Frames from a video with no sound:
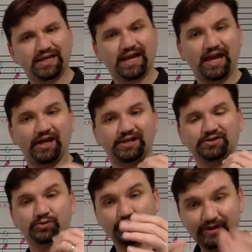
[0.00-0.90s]
and
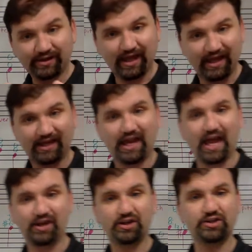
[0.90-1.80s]
relay
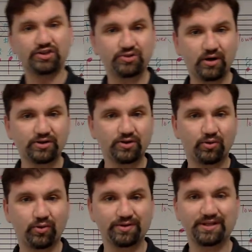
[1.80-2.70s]
and construct
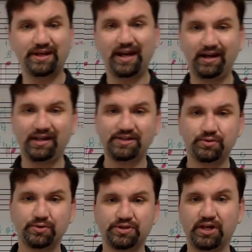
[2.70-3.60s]
chords and analyze
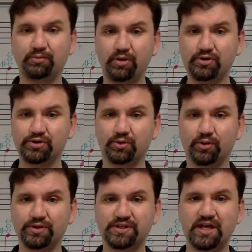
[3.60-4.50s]
chords and approach
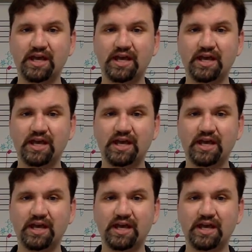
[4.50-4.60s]
chords